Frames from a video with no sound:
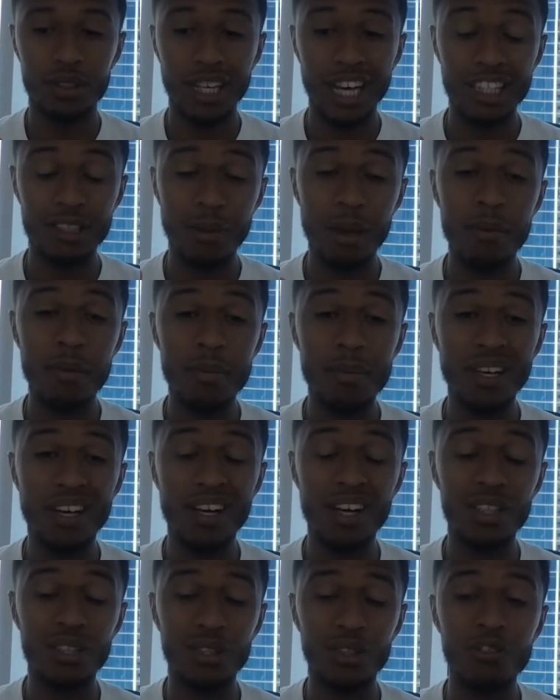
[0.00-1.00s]
it's maybe
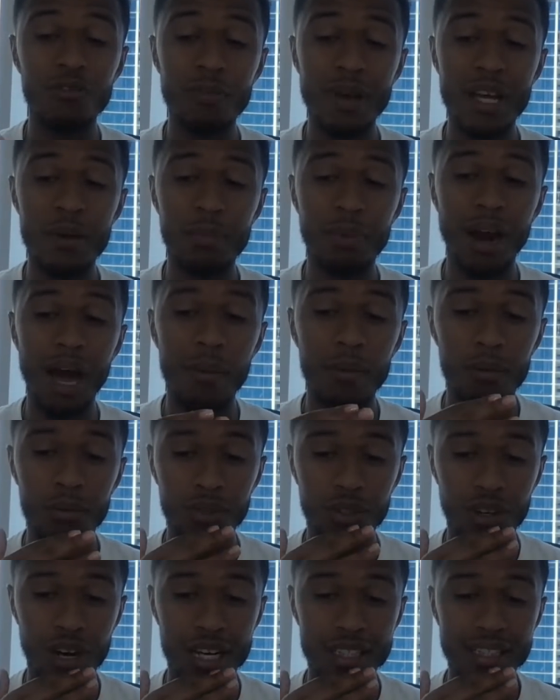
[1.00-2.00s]
because you've made
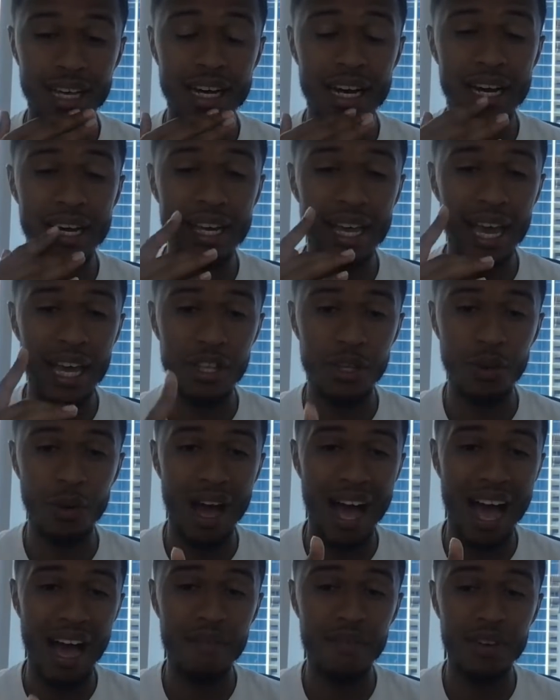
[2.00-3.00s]
problems your identity and you
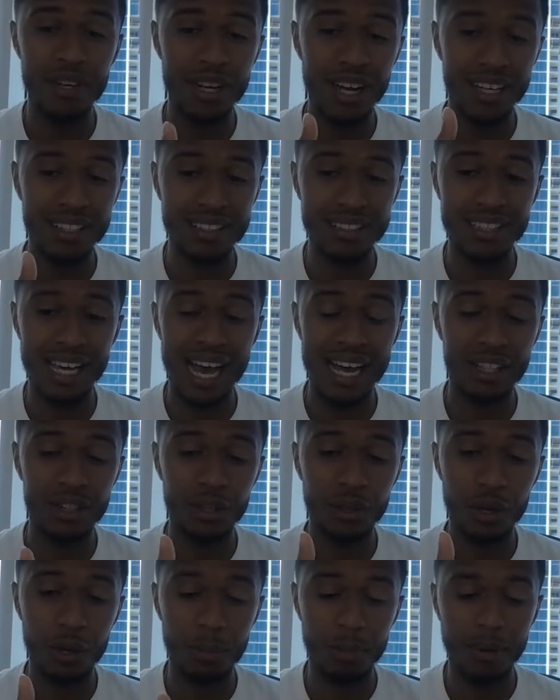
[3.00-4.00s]
haven't
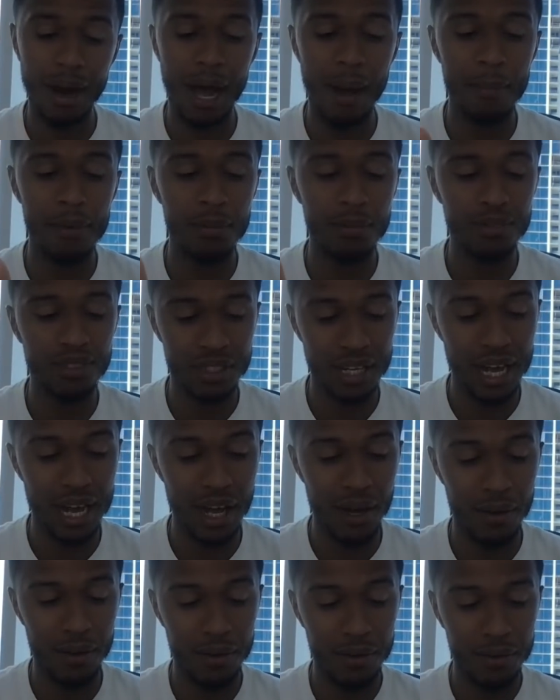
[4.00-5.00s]
attacked your problems now.